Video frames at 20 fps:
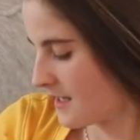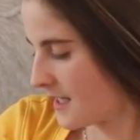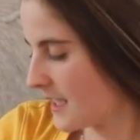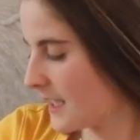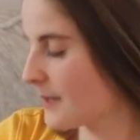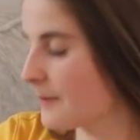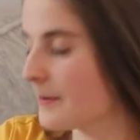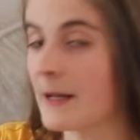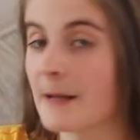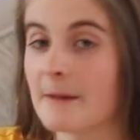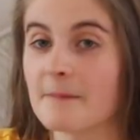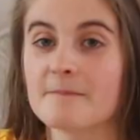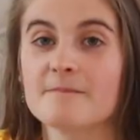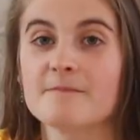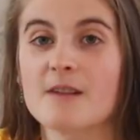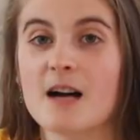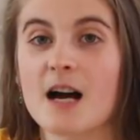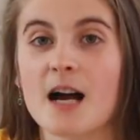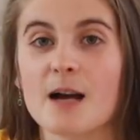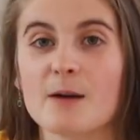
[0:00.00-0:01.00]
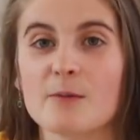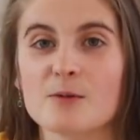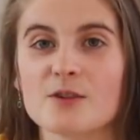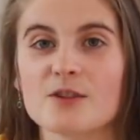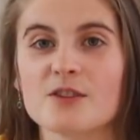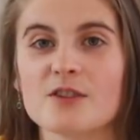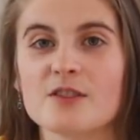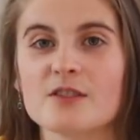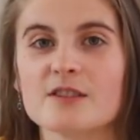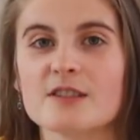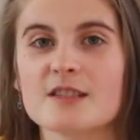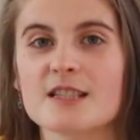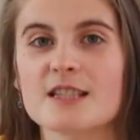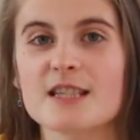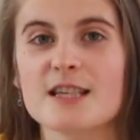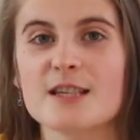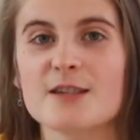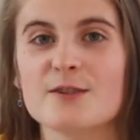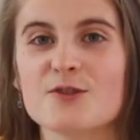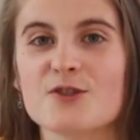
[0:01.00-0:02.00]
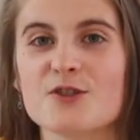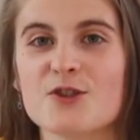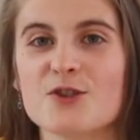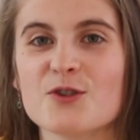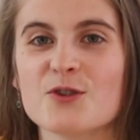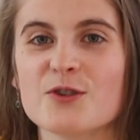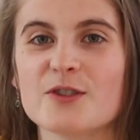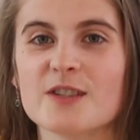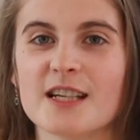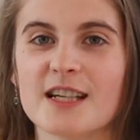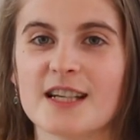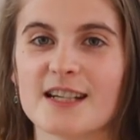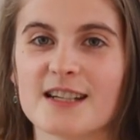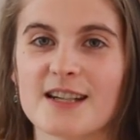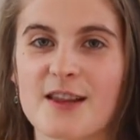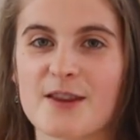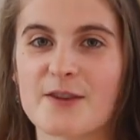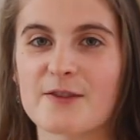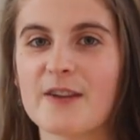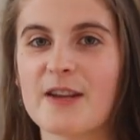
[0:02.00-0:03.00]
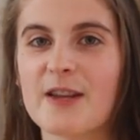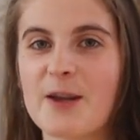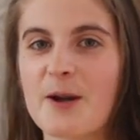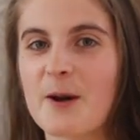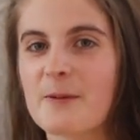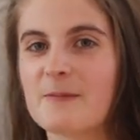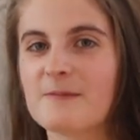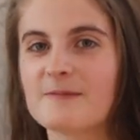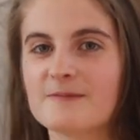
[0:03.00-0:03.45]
anyway, I will see you soon in another video.